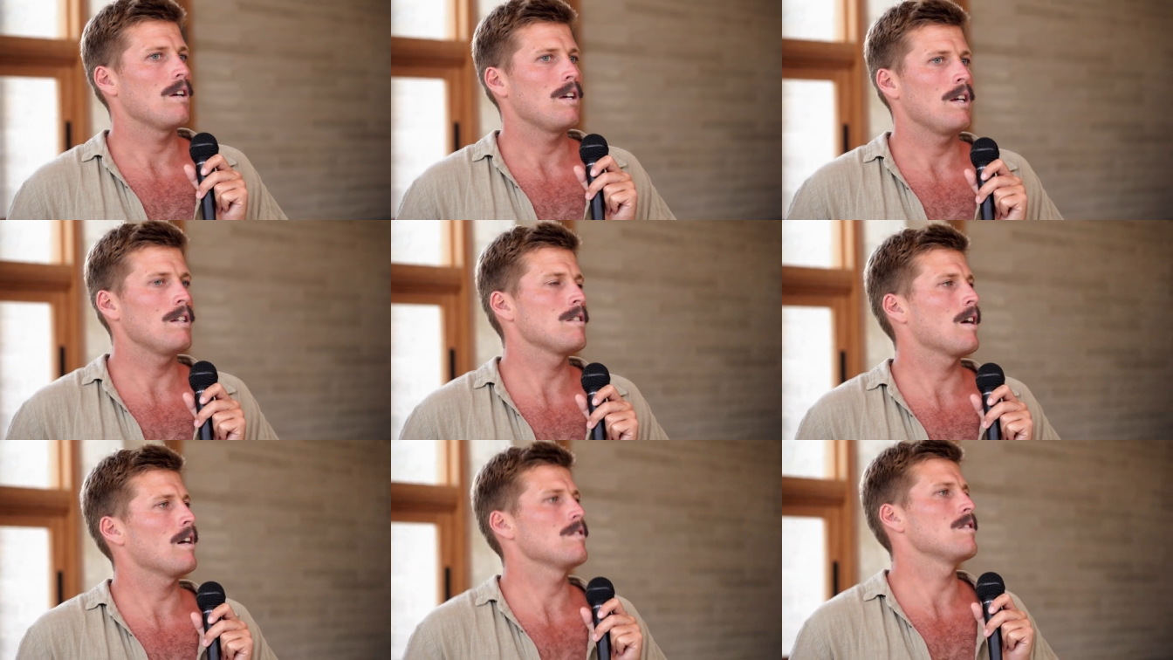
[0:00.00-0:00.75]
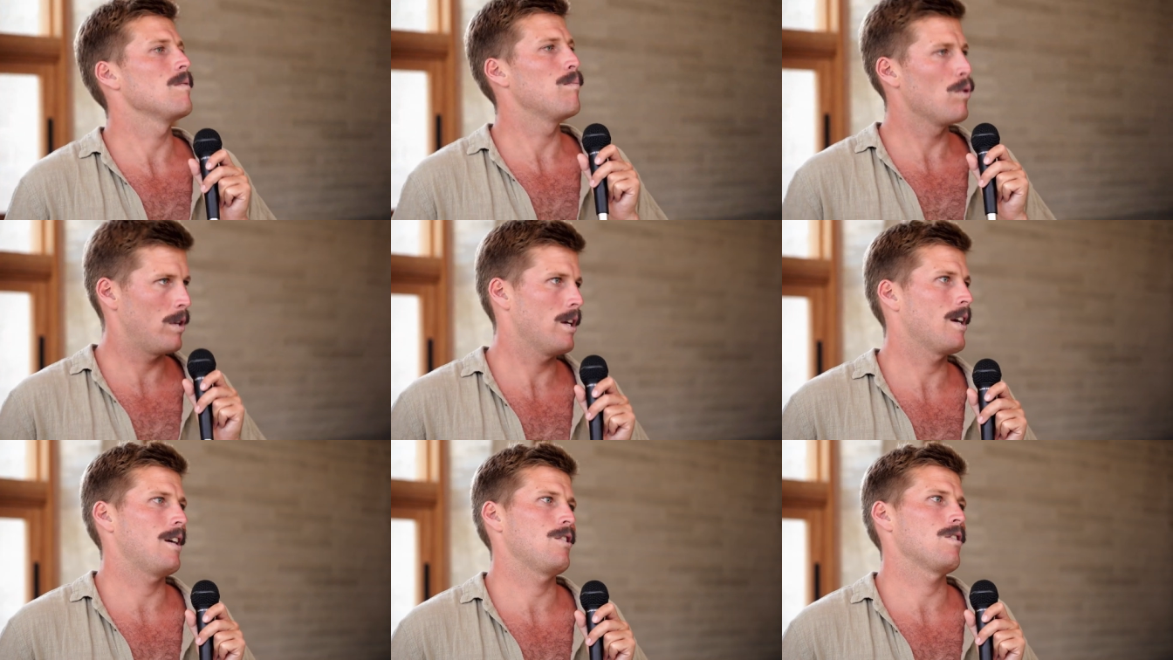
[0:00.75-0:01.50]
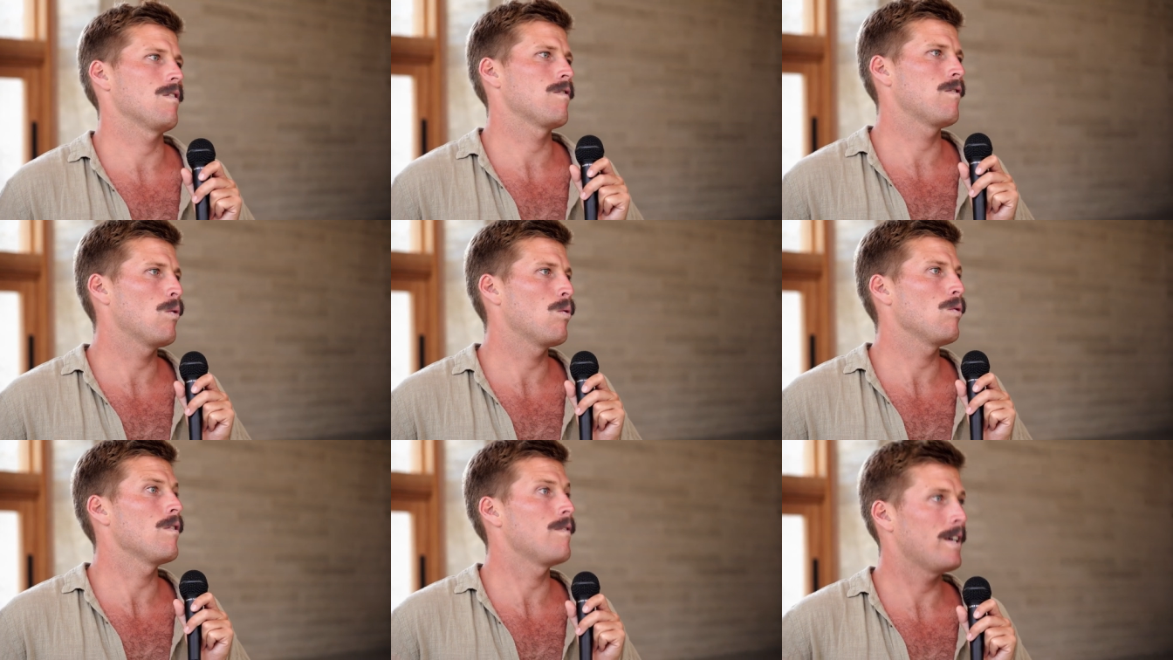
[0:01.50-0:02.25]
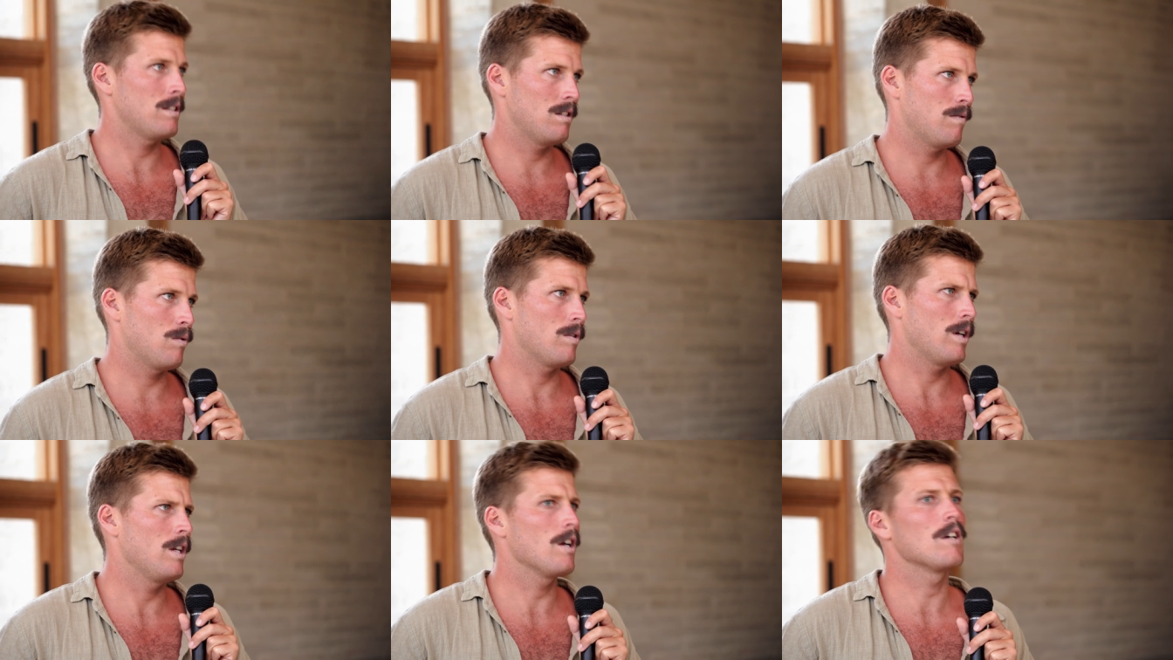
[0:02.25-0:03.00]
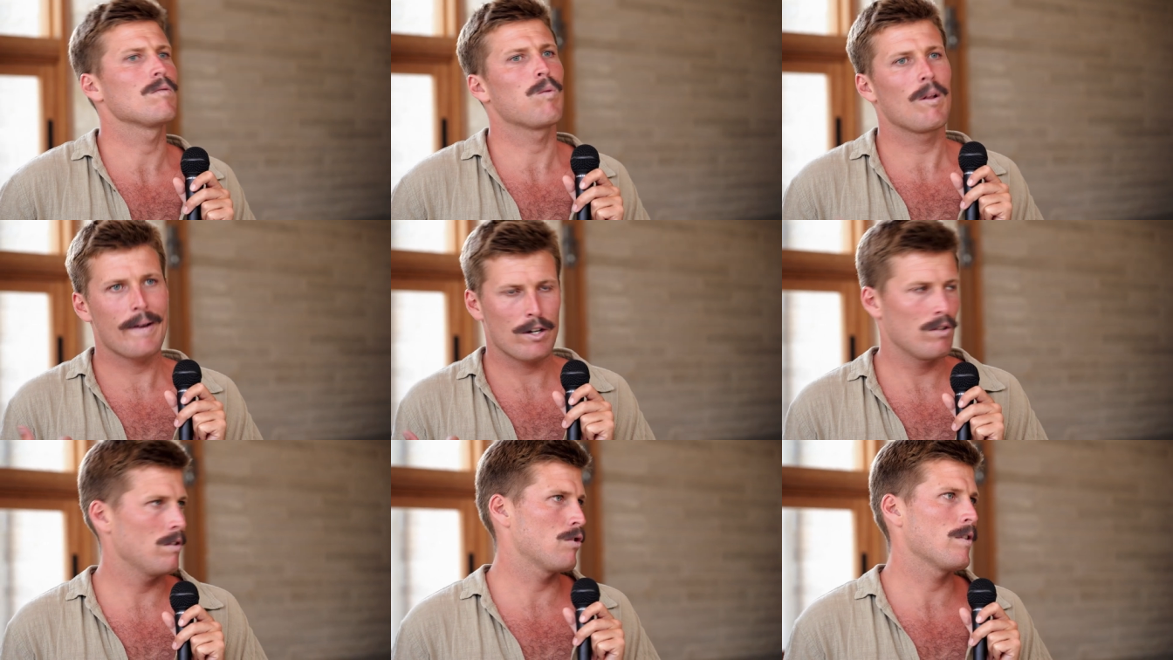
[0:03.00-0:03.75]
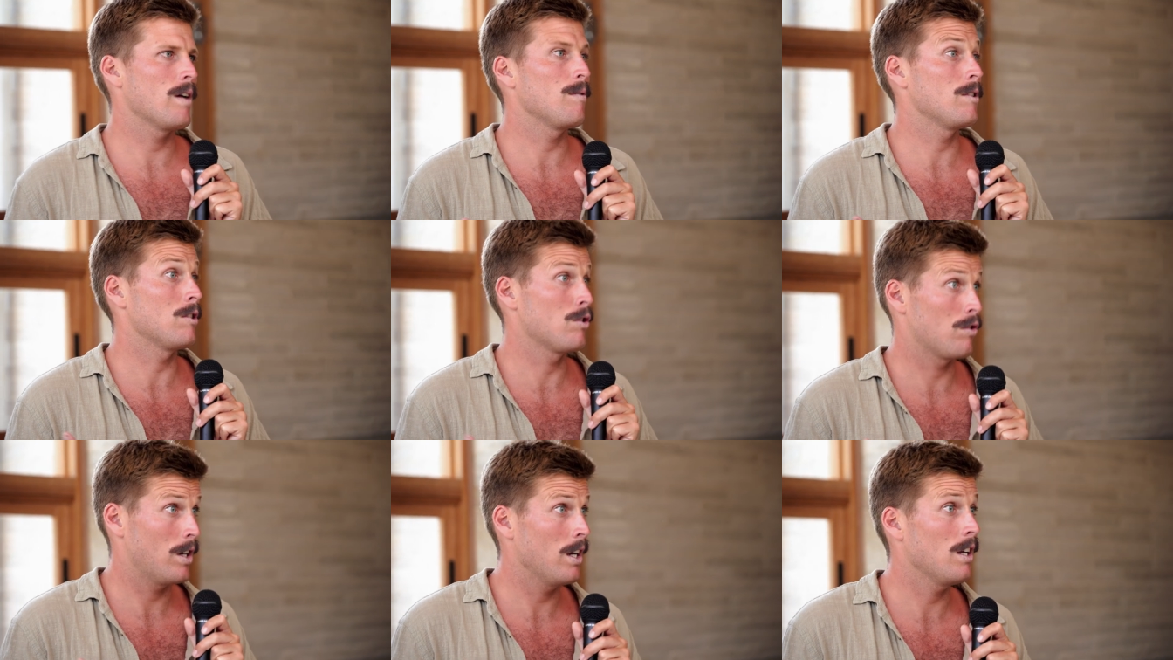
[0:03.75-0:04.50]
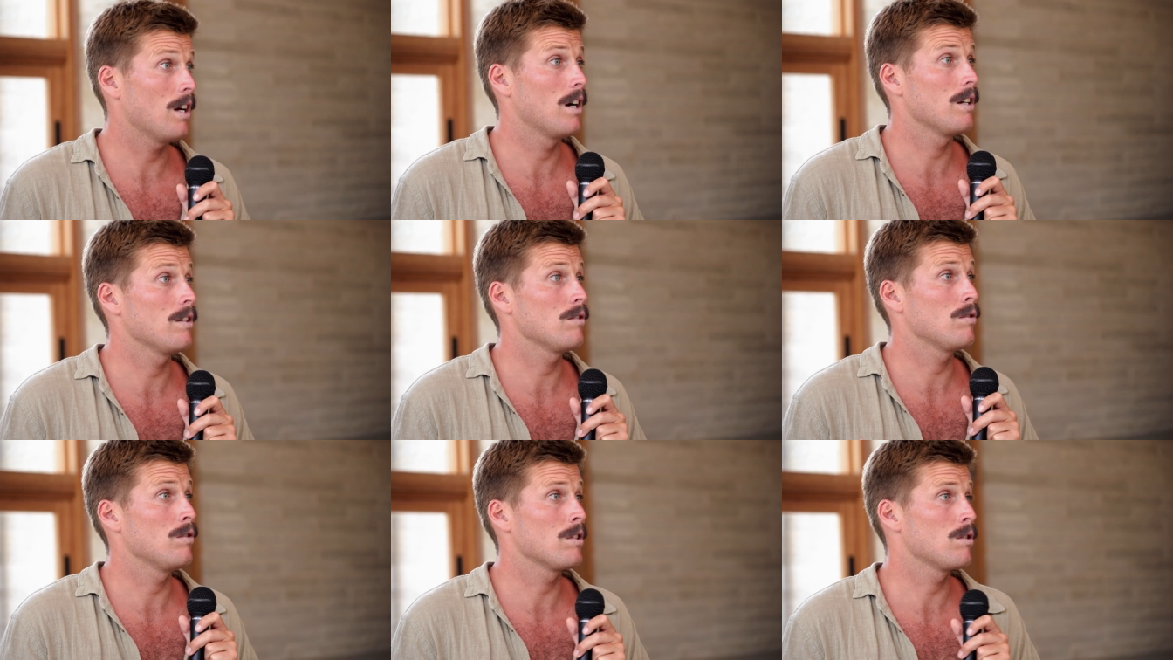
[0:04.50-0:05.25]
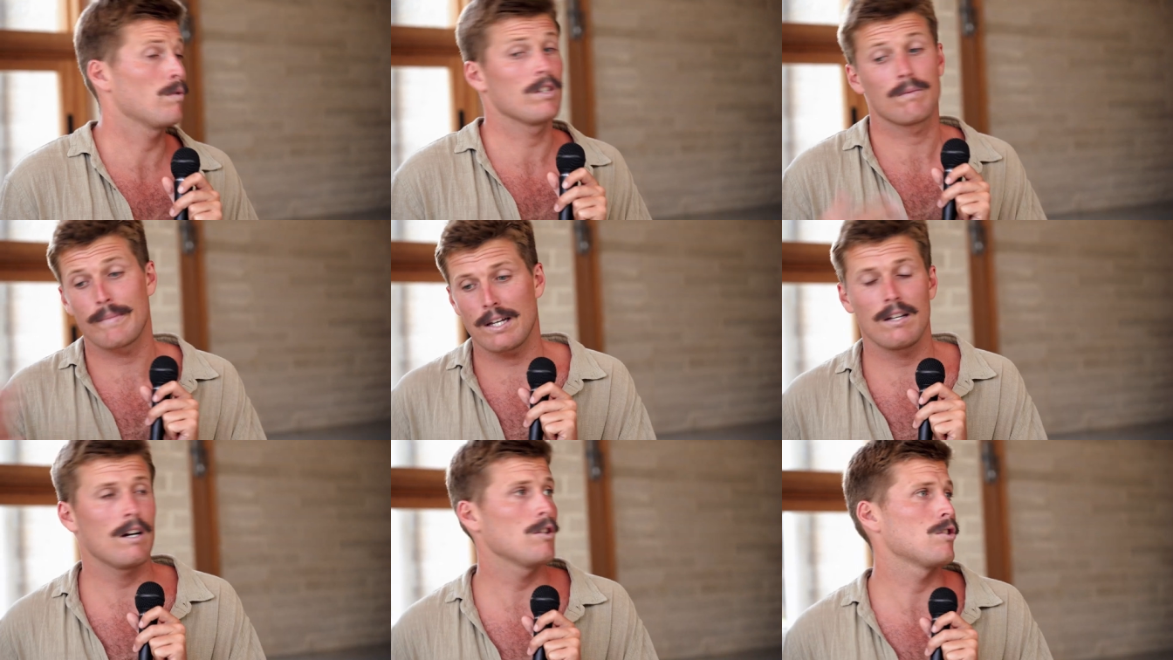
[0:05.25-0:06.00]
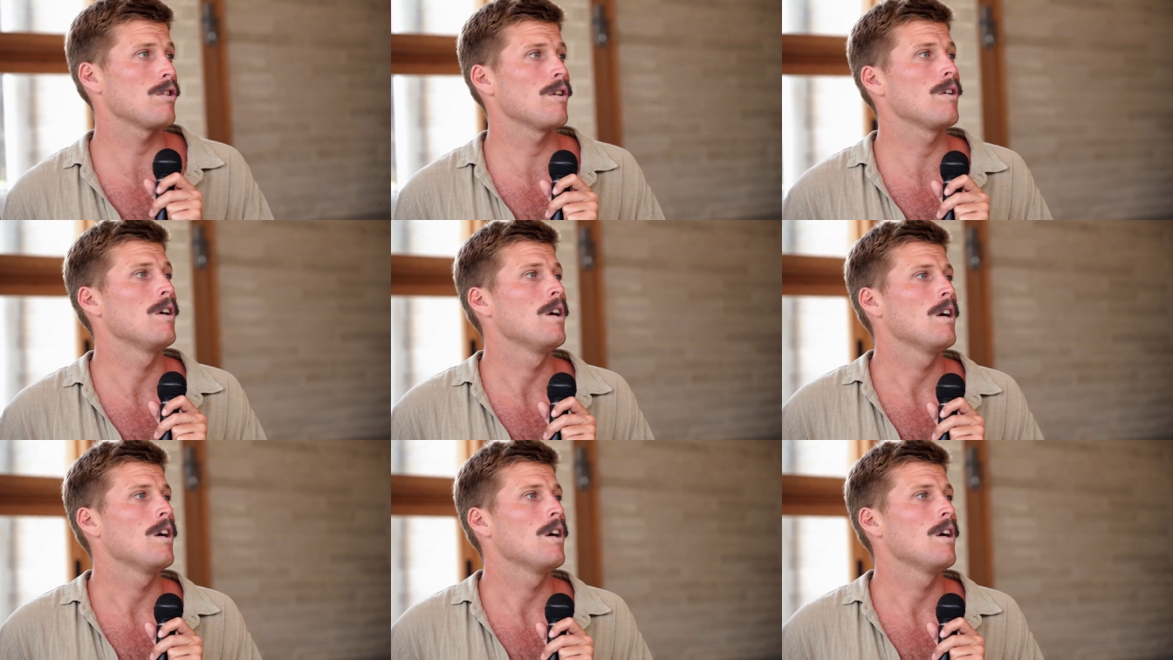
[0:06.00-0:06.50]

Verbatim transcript: his cousin's the booking agent for the festival. And he goes, Well, I'm actually on the train with this Australian artist who's doing his backyard show.